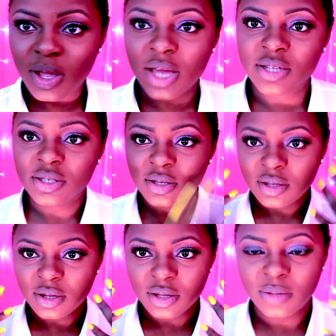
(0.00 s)
And it's
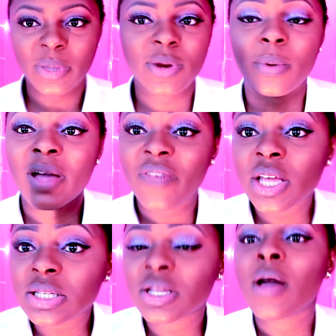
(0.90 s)
beaming up on my
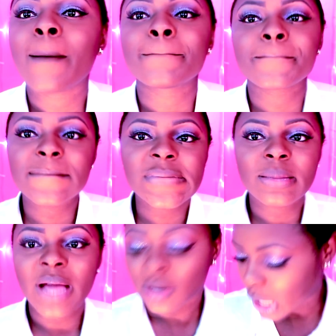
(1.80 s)
face.
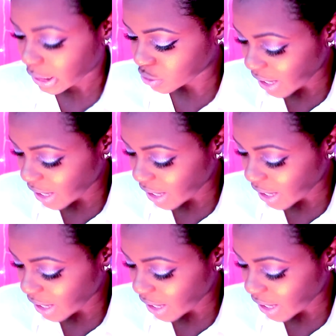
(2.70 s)
But I look godly.